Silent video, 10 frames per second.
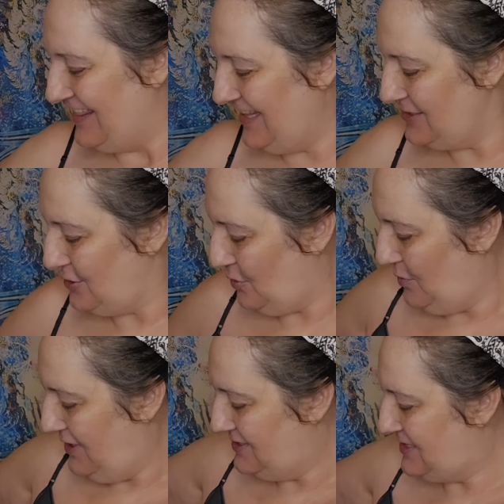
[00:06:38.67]
These are the
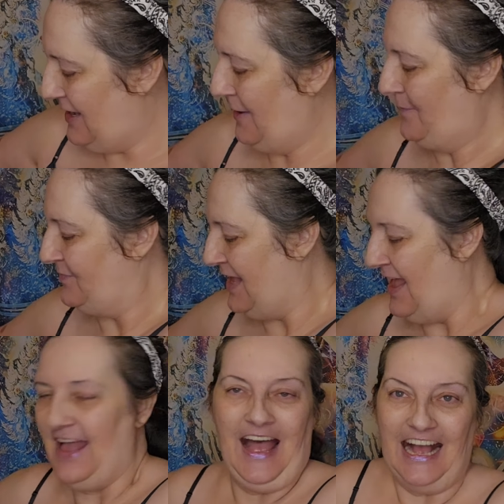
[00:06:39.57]
ones.
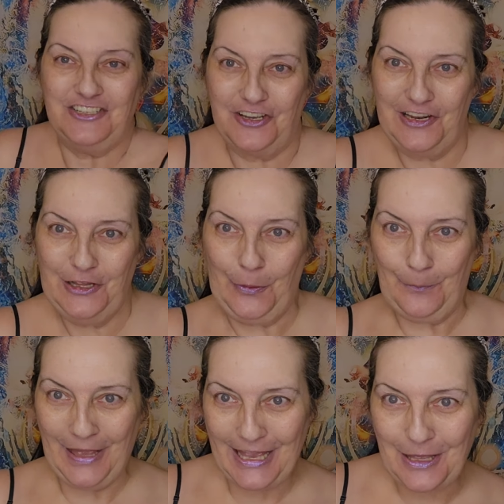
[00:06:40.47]
I took a little
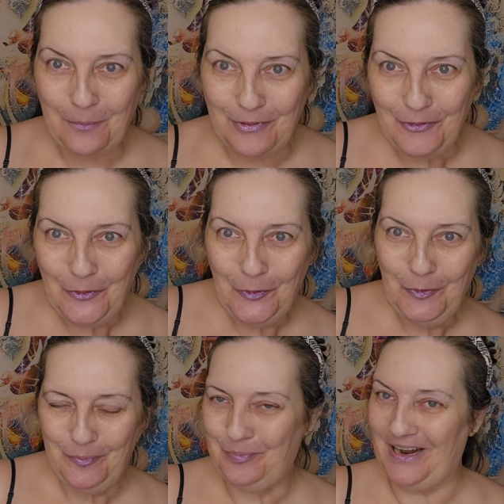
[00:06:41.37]
peekaboo,
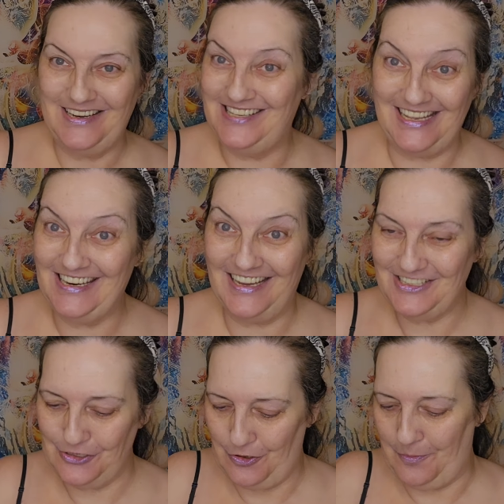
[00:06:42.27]
but I didn't
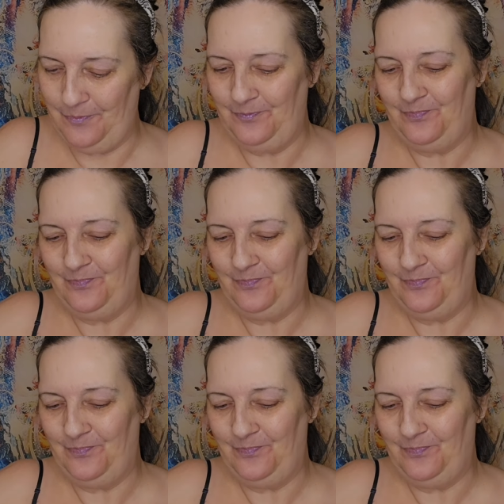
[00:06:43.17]
undo them.